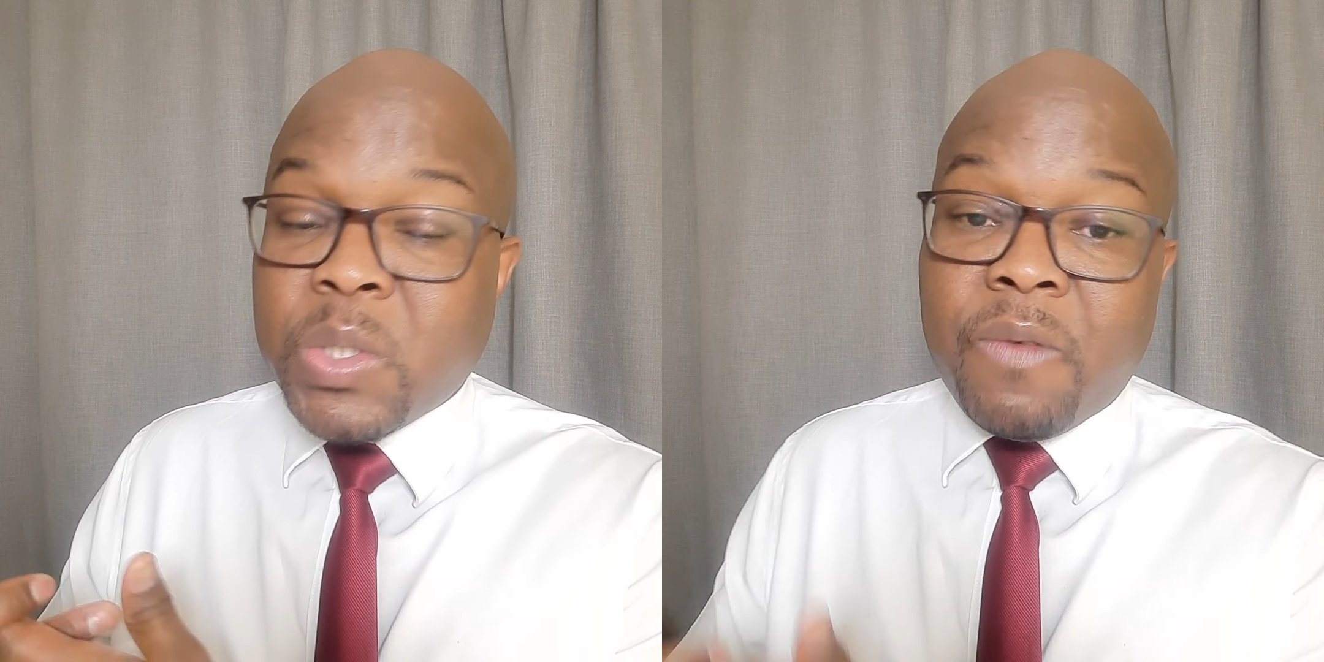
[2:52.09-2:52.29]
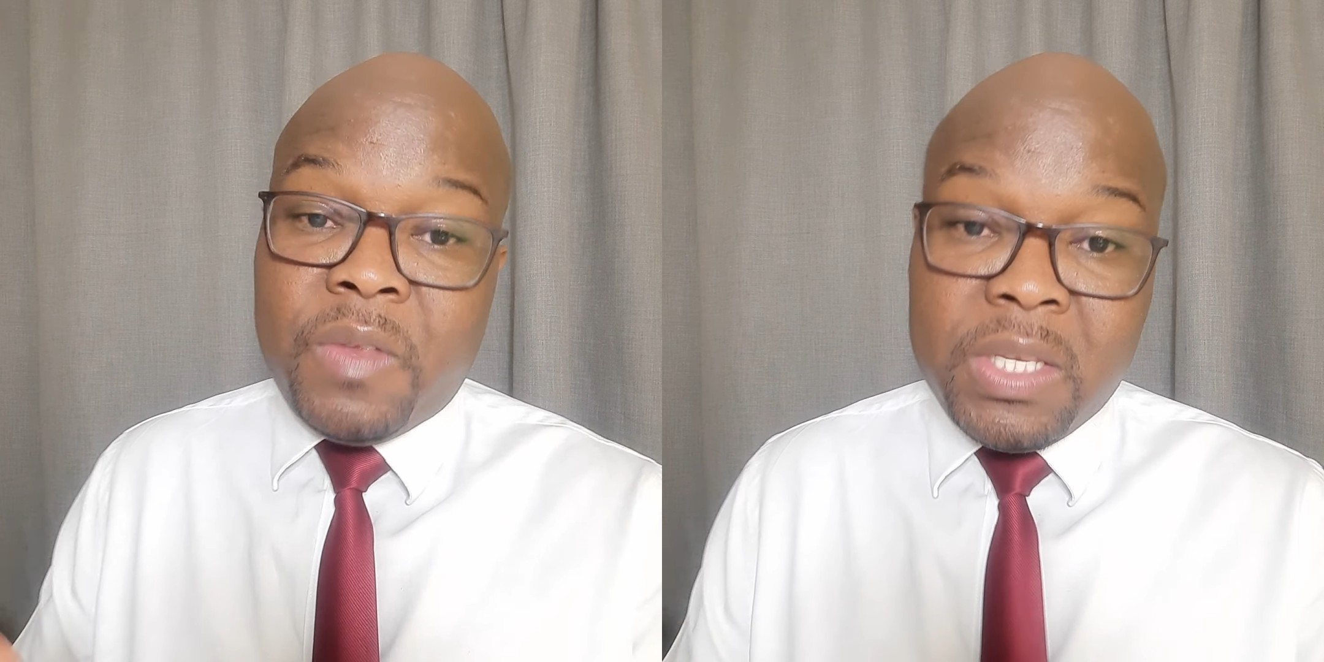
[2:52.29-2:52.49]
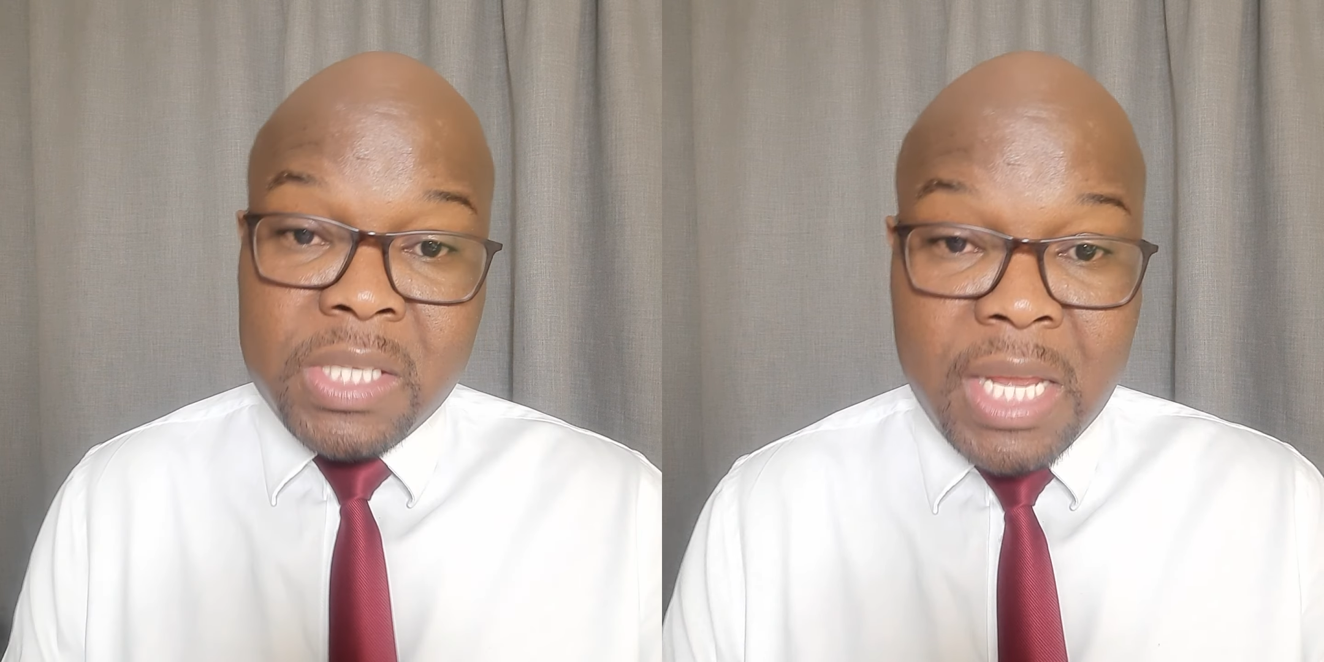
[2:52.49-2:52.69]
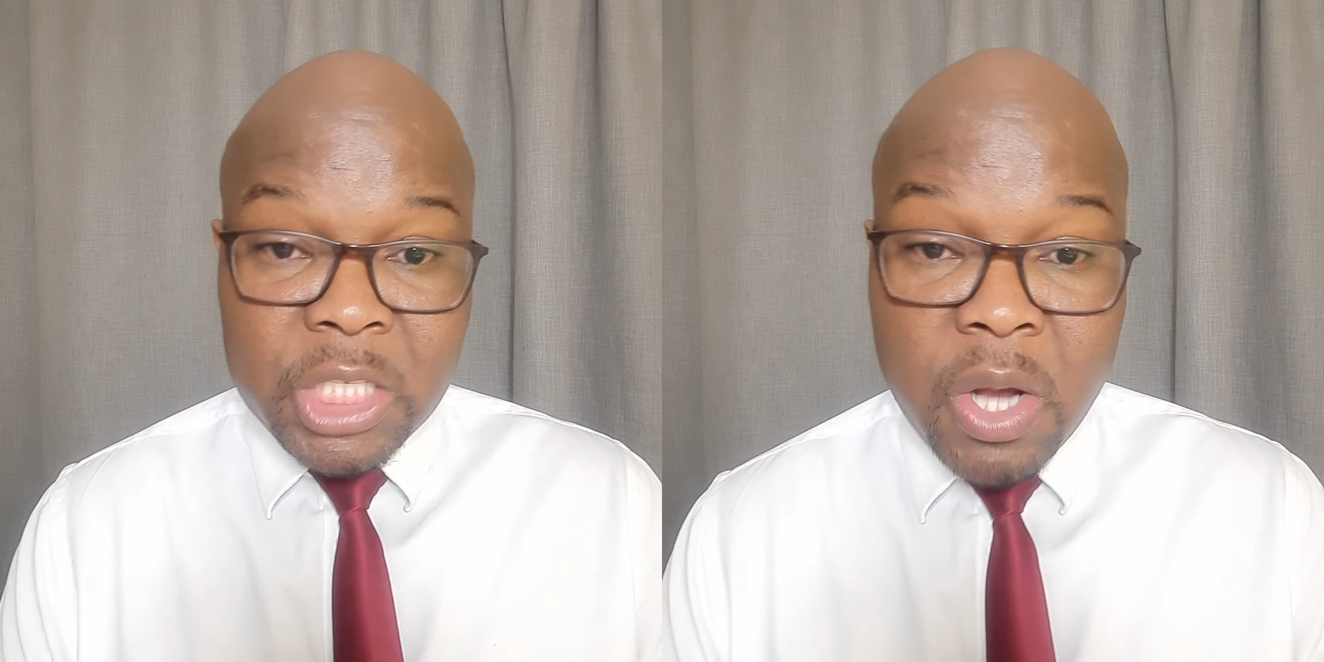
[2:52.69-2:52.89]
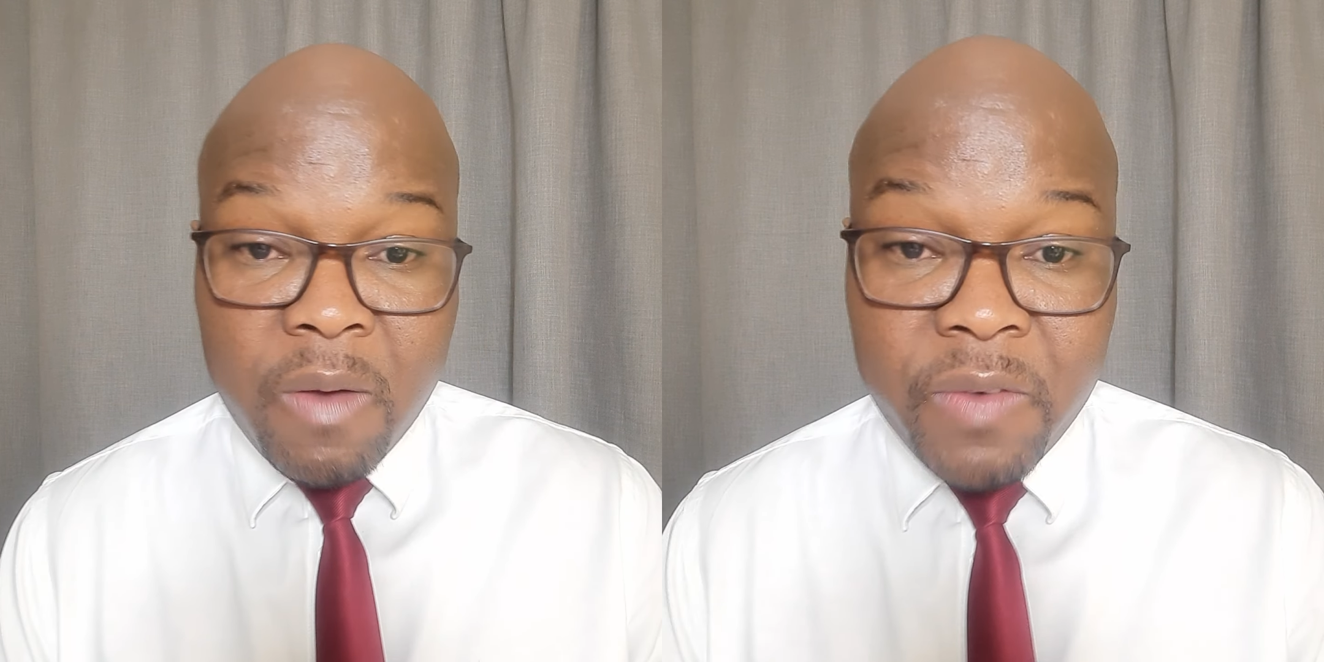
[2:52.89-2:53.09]
of this
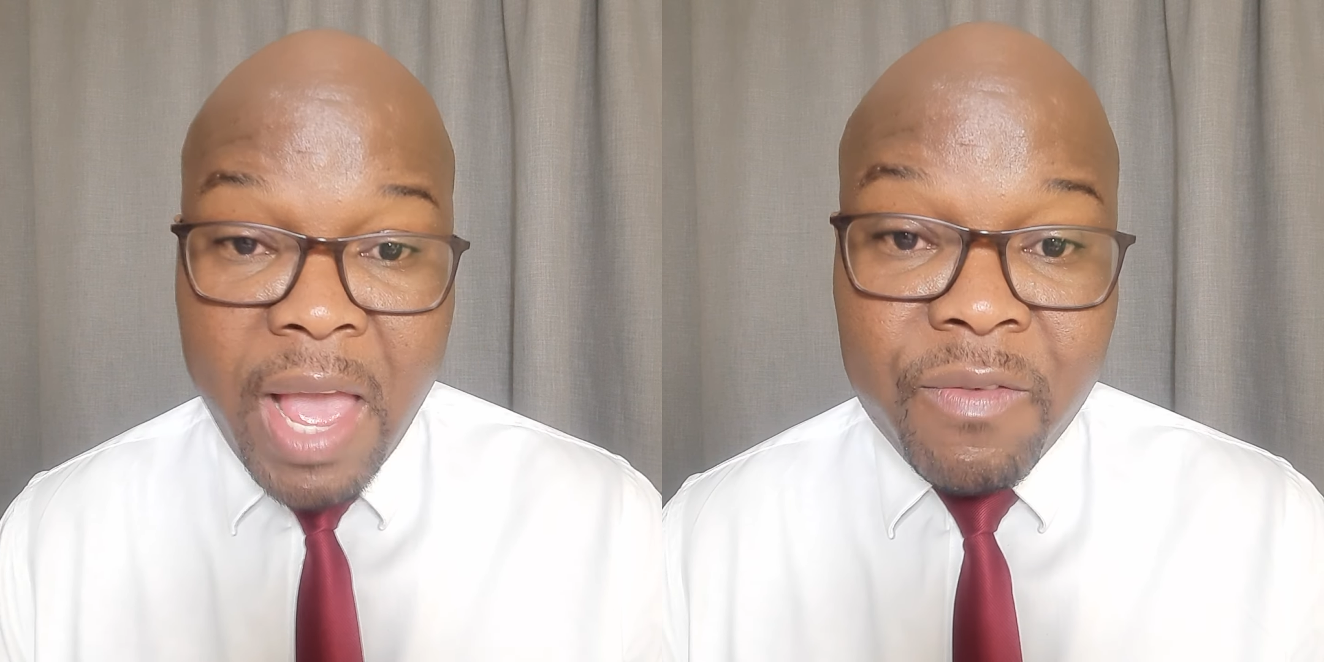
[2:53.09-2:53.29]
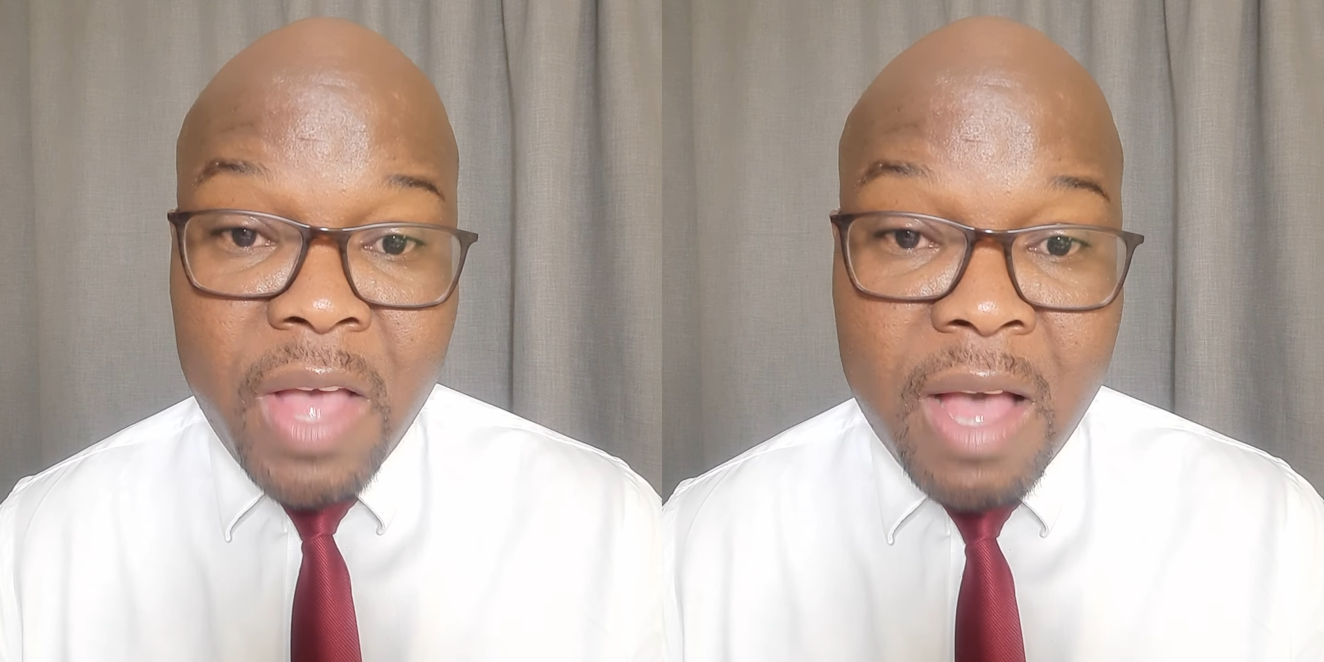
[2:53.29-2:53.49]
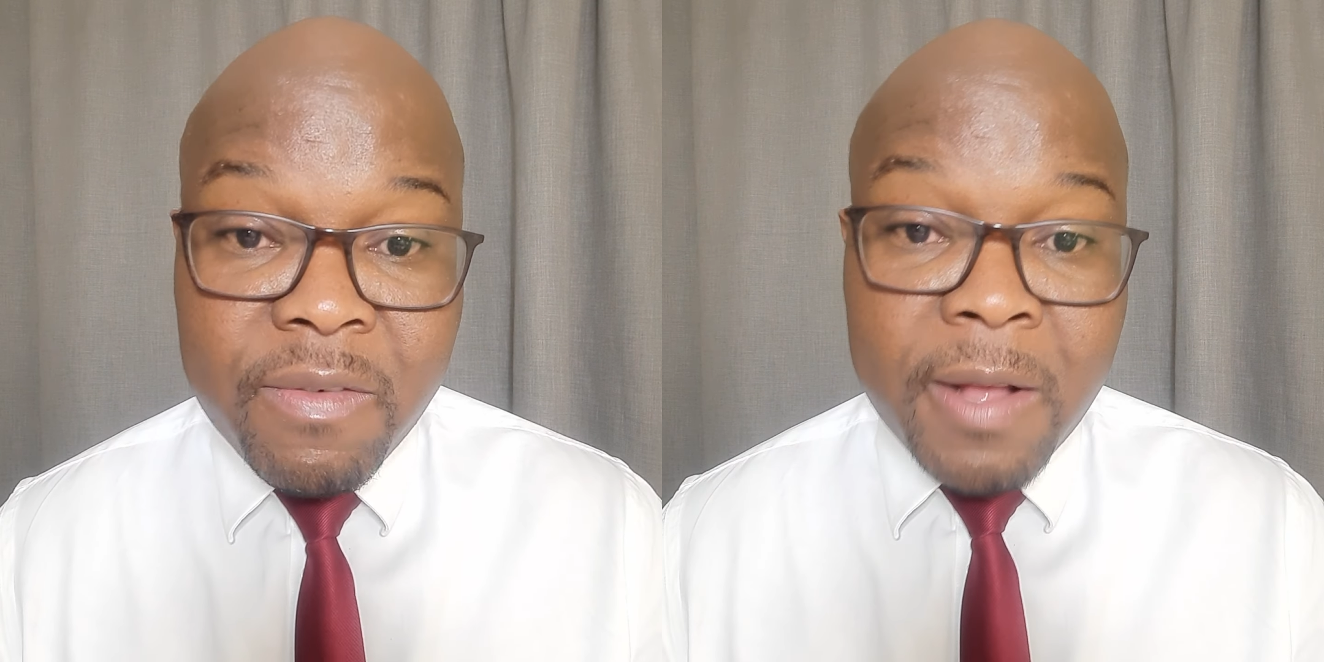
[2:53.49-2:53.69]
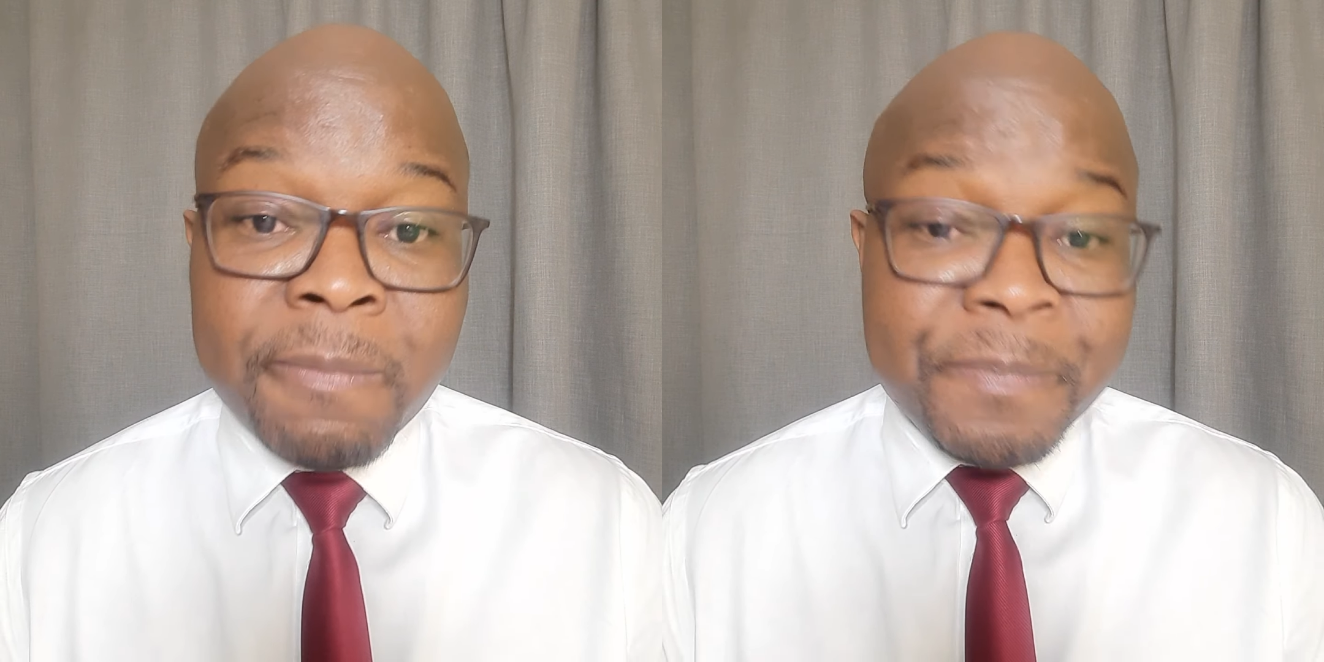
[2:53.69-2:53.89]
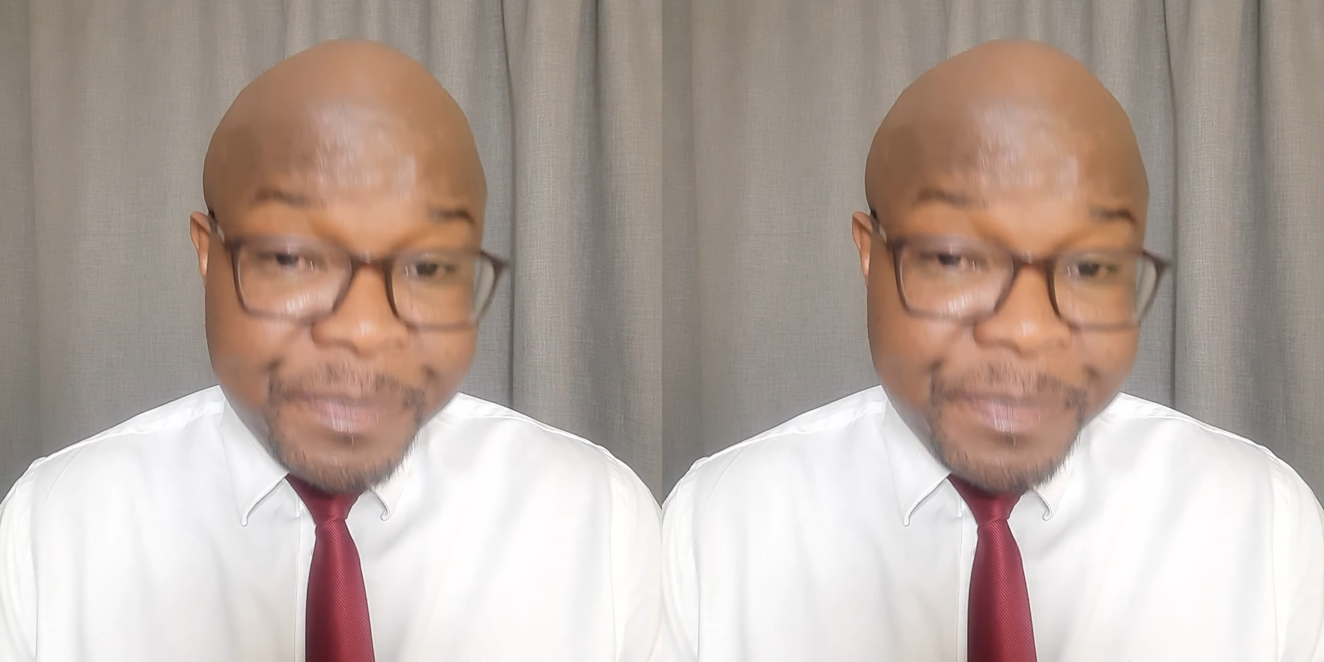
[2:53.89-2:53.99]
nature of life cover,